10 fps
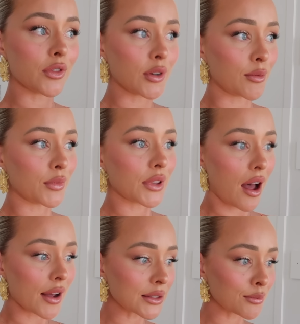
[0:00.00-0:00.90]
from
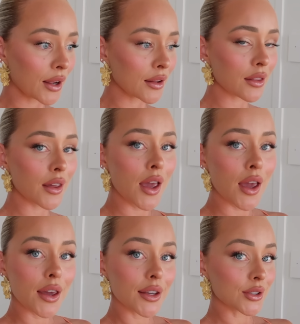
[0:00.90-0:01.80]
last month.
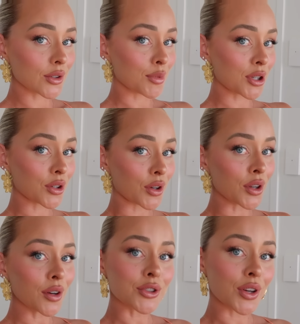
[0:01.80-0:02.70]
It's super
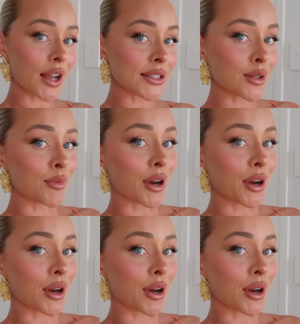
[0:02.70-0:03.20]
cute. I'll show you guys in the